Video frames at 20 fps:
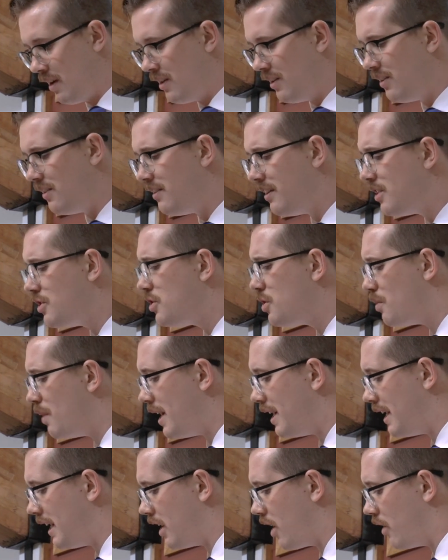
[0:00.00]

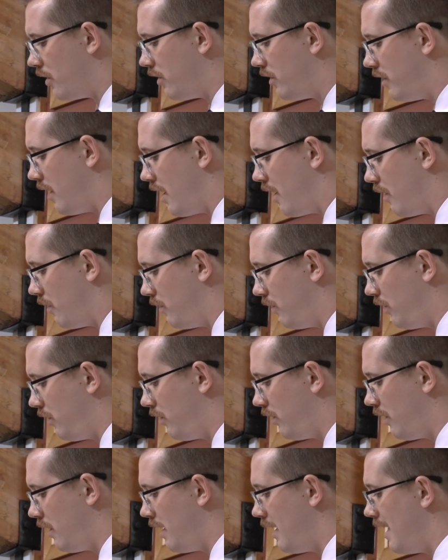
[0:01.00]
situating
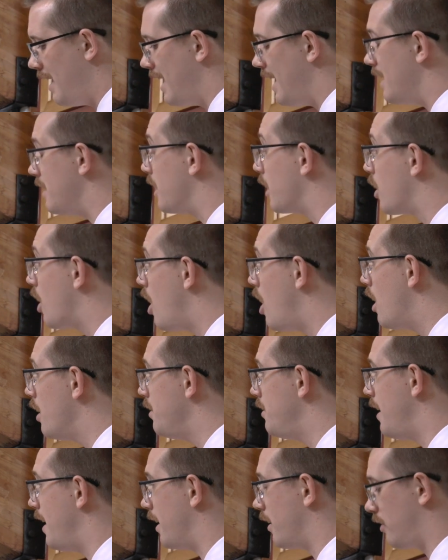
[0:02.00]
ourselves in the
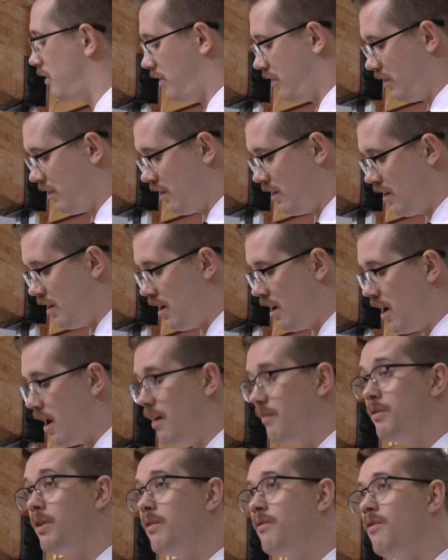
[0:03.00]
context
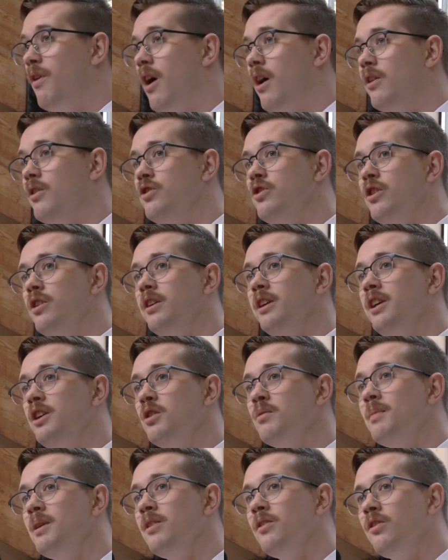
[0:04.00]
of the larger
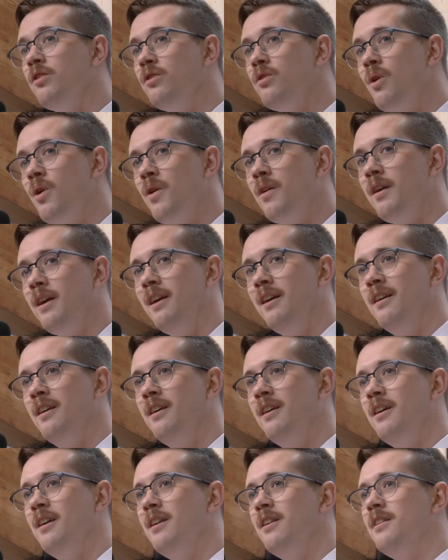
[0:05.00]
human story
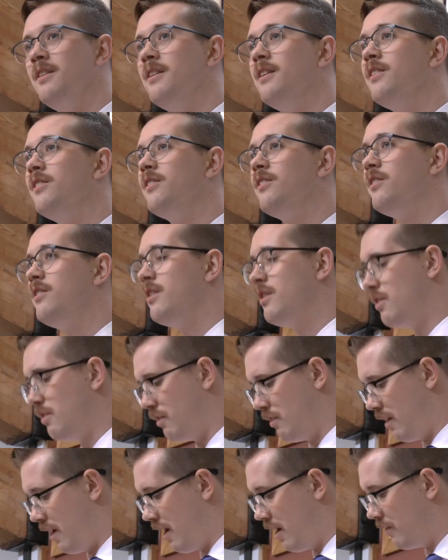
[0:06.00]
that is
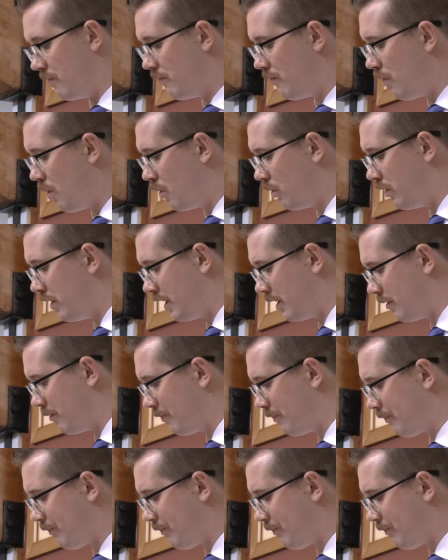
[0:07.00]
still unfolding.